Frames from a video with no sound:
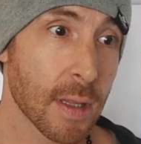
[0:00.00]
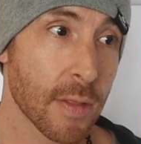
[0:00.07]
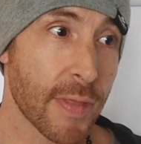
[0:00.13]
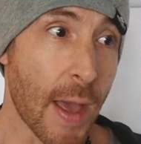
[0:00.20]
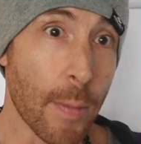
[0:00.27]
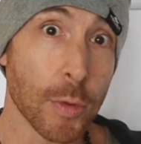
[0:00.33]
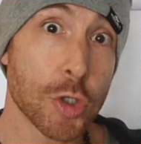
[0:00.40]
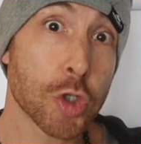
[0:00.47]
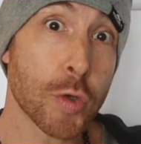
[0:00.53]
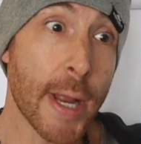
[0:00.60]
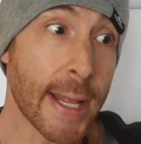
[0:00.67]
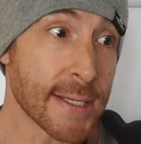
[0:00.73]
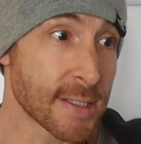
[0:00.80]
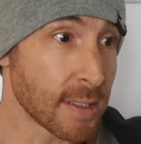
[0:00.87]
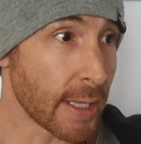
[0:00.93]
that will
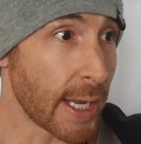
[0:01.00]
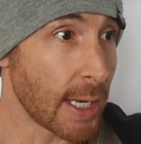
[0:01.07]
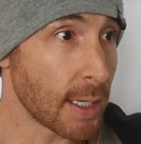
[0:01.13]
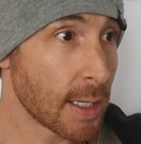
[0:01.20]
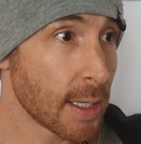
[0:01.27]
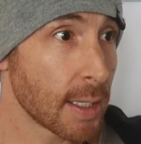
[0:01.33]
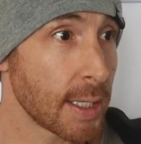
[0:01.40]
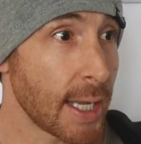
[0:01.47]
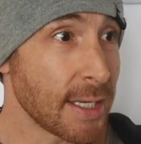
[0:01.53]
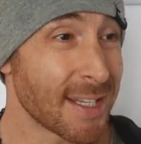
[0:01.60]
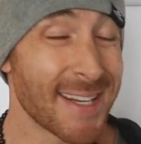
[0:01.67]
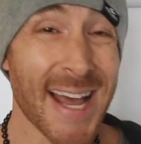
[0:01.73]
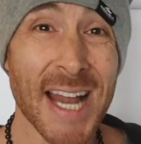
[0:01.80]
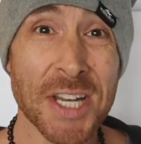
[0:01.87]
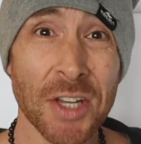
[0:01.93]
translate
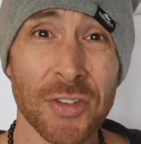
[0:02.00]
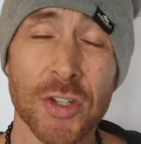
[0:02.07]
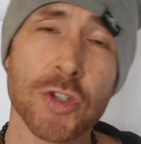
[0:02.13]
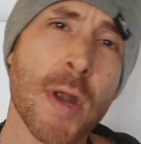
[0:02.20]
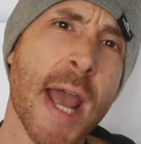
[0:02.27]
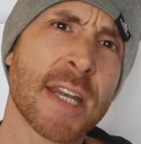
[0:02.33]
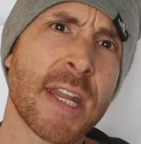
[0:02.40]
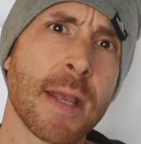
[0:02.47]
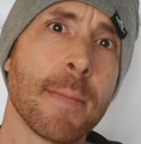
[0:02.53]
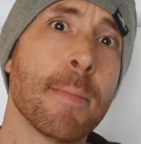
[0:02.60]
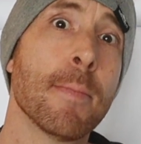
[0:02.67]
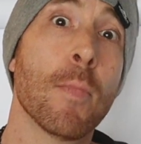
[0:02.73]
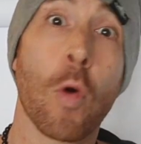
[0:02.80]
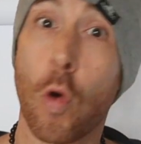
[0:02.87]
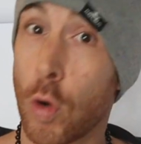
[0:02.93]
into not just
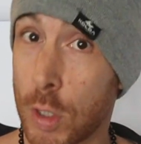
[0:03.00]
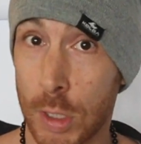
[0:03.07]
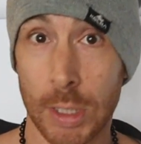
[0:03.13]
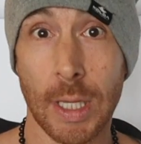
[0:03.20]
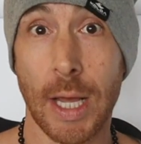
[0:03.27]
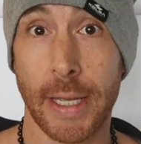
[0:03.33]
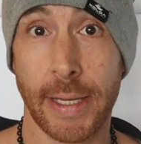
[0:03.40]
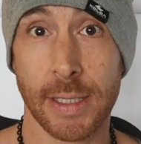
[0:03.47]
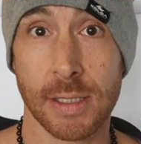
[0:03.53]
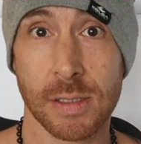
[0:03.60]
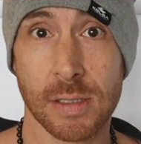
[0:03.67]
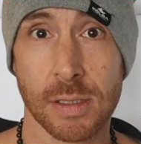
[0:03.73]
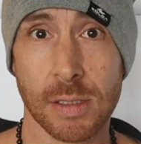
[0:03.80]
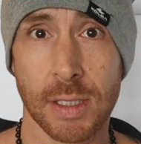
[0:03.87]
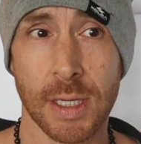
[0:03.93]
attracting more
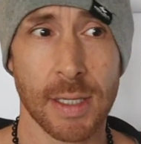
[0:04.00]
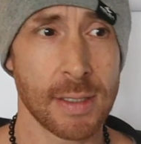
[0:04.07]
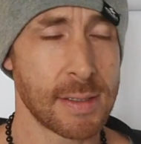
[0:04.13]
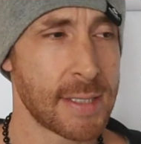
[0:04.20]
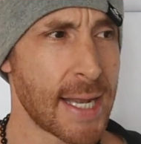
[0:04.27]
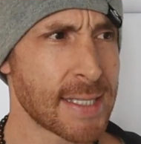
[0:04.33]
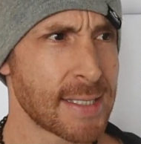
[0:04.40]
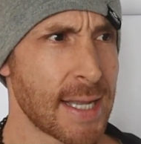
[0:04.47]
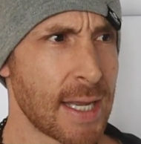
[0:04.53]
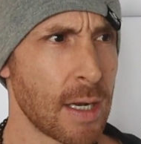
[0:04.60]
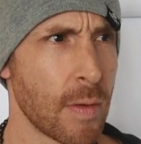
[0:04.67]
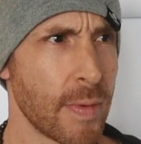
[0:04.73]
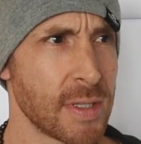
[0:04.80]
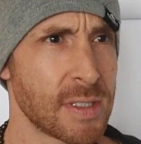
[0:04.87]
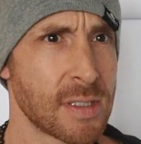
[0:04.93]
clients, because that's not
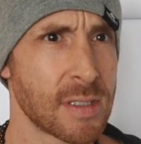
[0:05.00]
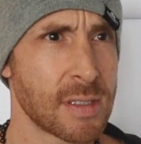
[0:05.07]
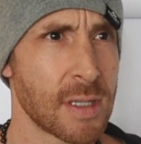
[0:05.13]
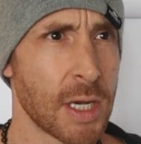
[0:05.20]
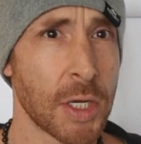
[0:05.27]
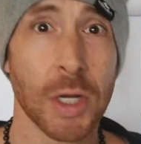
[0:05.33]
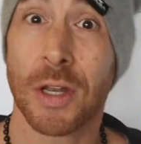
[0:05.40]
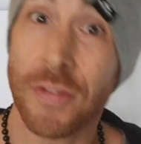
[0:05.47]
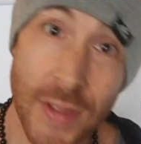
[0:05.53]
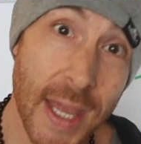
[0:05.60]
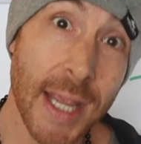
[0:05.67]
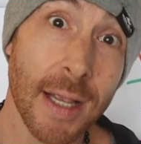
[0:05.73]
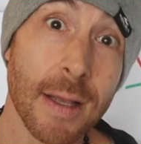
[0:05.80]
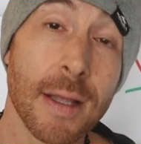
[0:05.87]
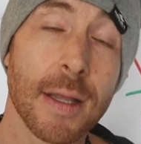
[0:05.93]
always a good
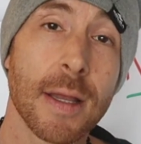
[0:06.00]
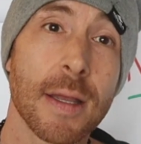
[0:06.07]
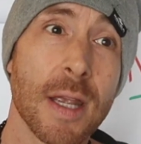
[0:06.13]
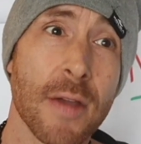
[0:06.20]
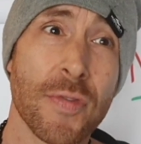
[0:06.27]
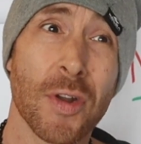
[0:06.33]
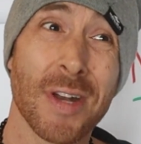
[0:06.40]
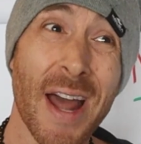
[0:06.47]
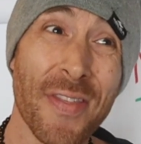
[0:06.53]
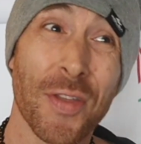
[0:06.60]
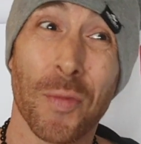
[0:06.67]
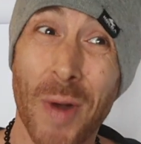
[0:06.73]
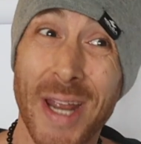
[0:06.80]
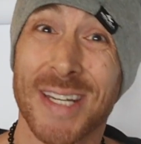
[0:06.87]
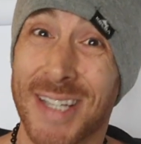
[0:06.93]
thing if they're not
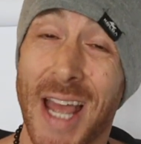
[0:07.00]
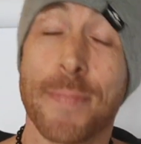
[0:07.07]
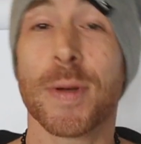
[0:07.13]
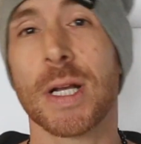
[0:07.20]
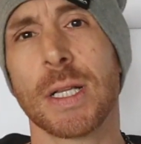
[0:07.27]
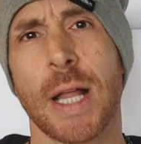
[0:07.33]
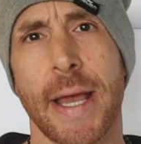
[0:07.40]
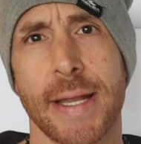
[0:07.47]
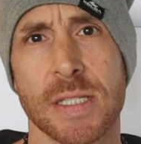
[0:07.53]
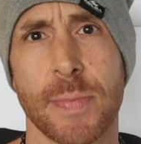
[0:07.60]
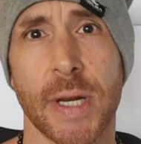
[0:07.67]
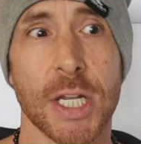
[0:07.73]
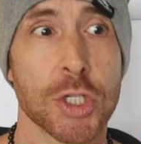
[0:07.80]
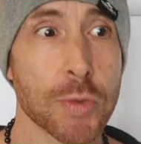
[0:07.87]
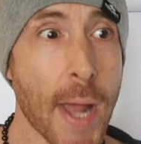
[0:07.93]
the right type of clients,
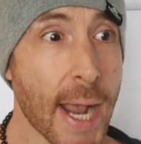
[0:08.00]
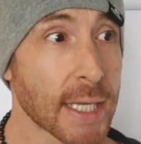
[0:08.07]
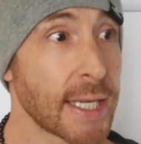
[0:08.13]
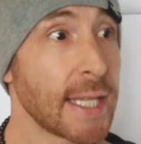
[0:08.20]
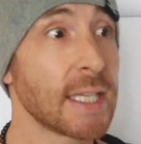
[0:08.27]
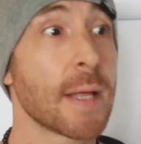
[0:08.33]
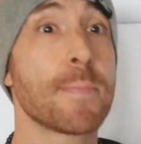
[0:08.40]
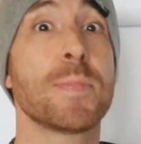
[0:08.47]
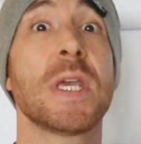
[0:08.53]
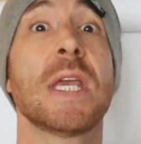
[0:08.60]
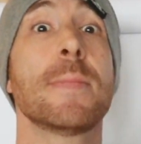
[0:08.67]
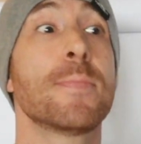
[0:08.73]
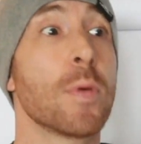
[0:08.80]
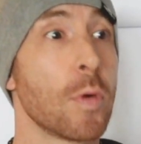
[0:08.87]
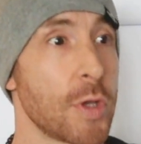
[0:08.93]
but attracting the
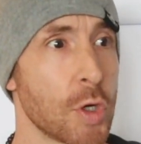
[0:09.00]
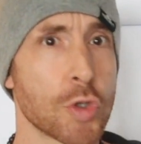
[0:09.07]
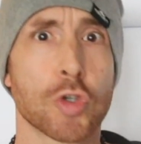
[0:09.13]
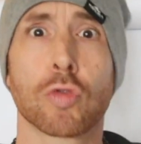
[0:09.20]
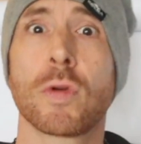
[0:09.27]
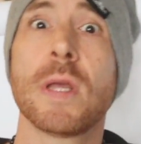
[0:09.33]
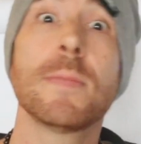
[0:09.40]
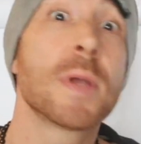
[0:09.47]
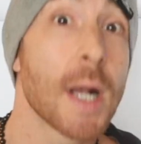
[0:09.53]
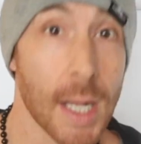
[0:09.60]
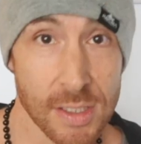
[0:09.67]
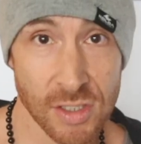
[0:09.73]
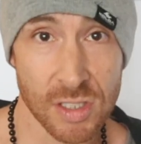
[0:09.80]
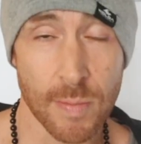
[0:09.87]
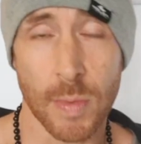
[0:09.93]
people, your dream
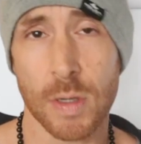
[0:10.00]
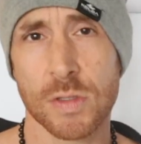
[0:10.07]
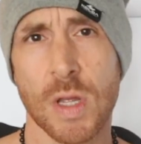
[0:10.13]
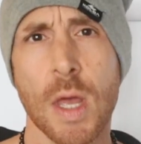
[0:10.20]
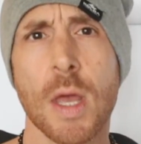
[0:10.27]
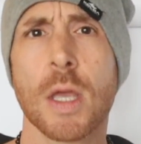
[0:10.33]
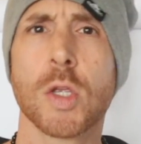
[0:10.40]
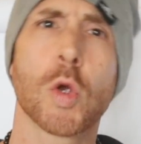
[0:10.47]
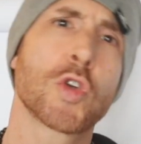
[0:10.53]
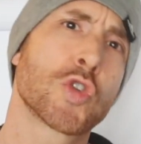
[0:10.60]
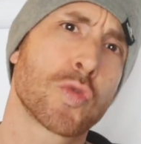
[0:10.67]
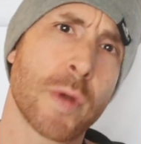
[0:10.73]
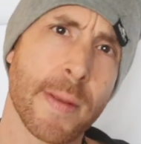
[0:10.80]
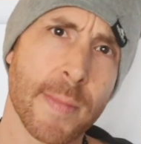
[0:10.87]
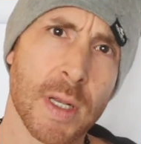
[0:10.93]
customers, your
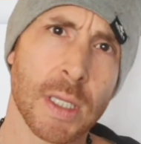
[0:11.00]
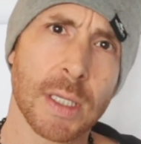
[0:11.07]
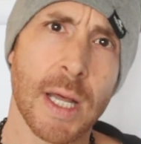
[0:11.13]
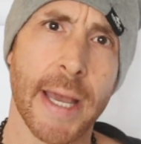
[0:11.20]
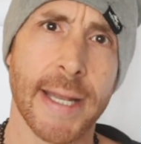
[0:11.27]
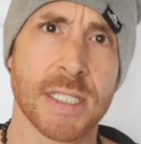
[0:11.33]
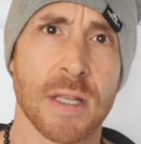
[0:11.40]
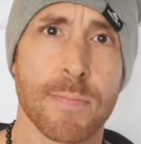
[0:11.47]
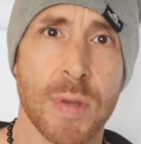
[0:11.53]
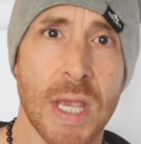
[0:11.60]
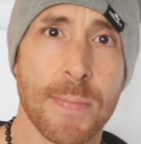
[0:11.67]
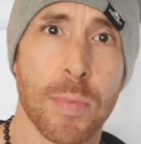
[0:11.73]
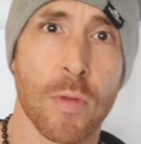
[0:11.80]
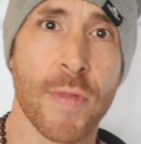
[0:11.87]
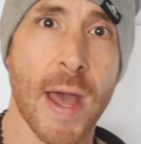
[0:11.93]
dream clients, the
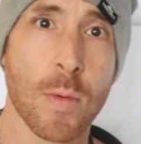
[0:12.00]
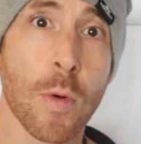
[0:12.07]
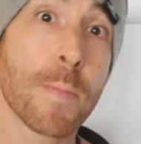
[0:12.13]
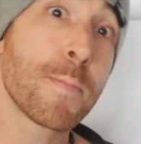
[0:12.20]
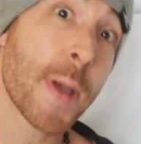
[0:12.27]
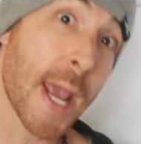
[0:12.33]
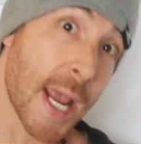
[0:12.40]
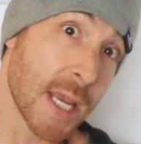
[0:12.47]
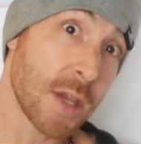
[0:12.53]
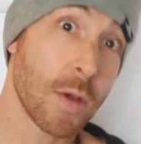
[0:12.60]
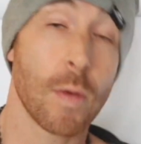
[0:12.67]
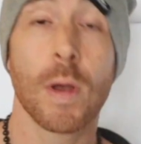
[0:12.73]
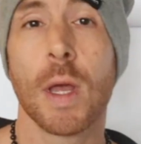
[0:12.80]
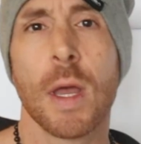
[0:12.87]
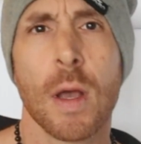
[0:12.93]
people that will pay
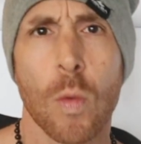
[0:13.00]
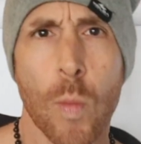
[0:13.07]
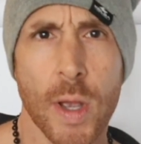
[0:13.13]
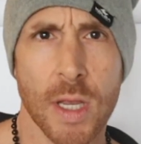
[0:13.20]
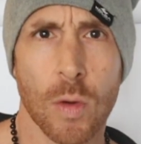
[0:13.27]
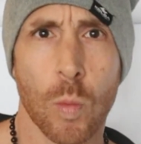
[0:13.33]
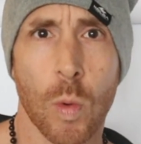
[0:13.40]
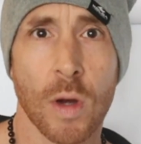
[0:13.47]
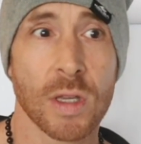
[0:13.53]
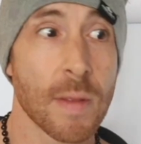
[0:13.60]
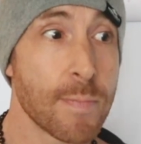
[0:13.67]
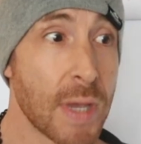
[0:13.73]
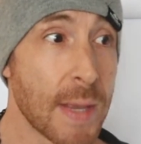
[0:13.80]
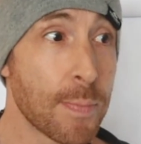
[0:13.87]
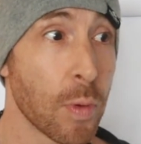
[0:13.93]
you what you're worth,
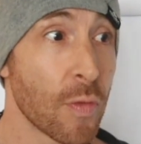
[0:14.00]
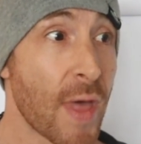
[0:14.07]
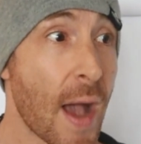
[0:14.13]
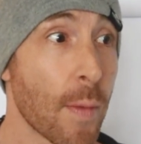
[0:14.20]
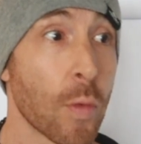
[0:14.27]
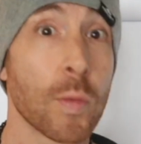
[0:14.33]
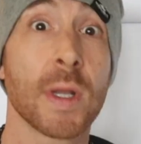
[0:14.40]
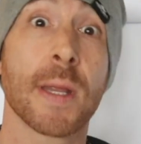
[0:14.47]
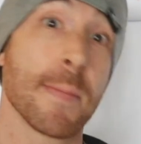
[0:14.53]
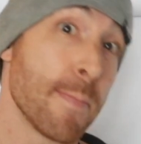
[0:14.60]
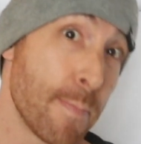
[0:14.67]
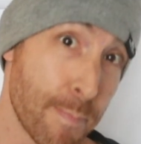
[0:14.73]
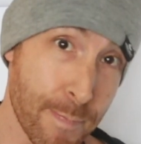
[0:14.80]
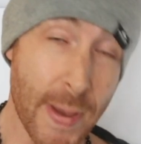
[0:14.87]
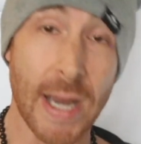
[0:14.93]
the people that will really
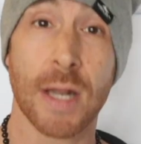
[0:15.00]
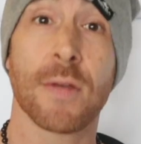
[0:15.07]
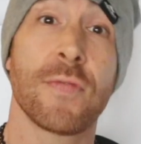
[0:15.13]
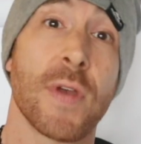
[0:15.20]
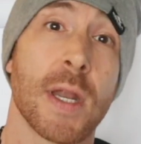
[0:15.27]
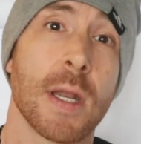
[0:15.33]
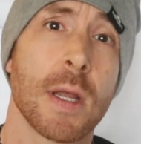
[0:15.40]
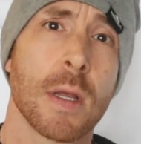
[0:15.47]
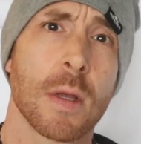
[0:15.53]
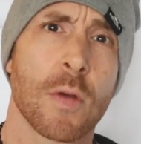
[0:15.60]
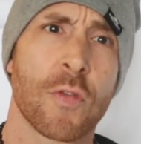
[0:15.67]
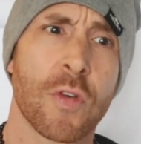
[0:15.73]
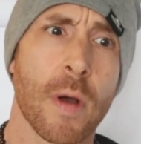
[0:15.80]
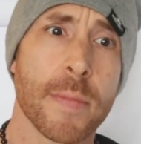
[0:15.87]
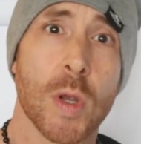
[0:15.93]
benefit
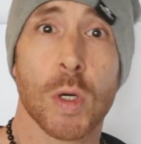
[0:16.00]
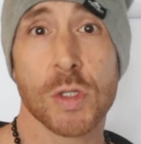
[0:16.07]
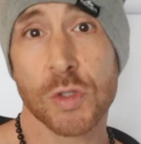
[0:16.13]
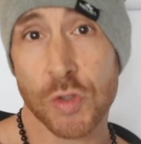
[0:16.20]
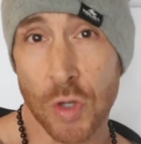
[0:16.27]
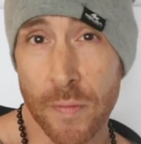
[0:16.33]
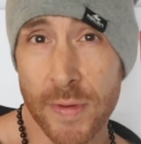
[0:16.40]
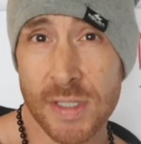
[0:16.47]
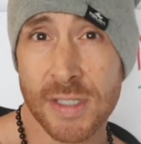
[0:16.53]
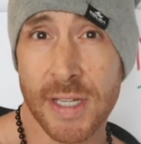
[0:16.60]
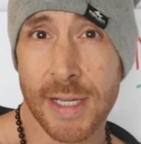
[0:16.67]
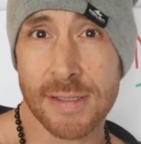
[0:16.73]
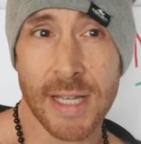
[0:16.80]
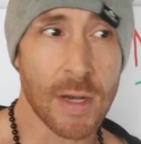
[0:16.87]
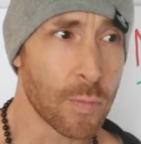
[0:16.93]
from your
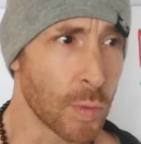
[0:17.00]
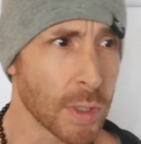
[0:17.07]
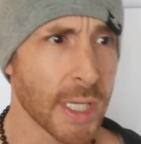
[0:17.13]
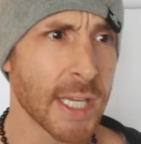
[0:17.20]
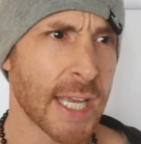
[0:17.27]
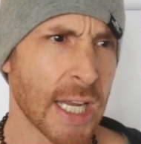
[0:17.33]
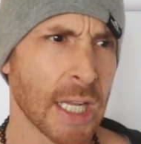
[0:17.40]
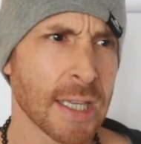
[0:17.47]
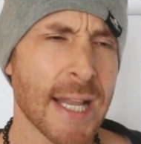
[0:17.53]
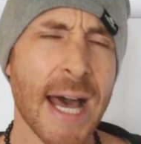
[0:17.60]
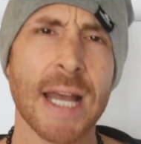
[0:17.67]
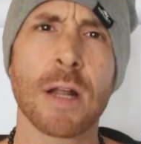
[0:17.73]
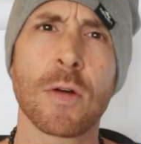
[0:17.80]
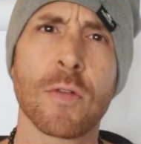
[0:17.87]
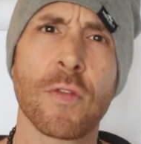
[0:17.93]
services and really get a
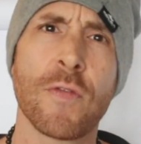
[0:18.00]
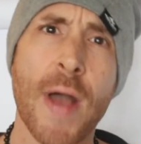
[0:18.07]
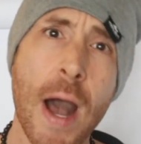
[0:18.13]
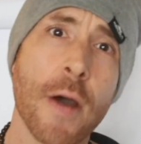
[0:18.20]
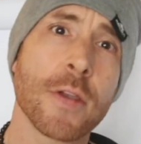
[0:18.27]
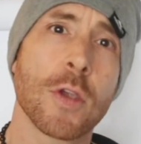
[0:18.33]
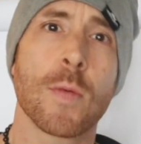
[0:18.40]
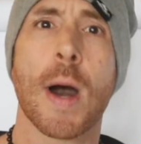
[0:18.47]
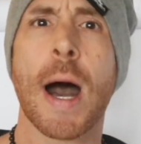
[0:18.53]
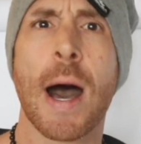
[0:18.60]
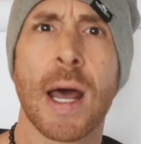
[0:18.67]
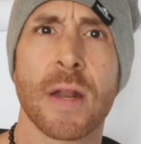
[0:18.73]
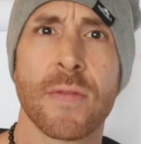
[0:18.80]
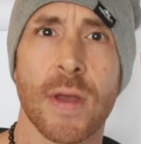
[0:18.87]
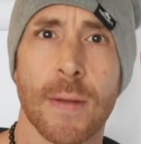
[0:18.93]
lot of value
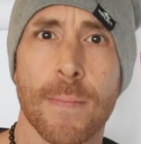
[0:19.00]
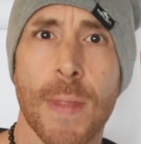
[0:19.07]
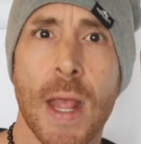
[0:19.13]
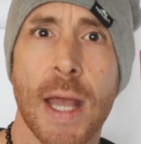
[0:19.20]
out of it,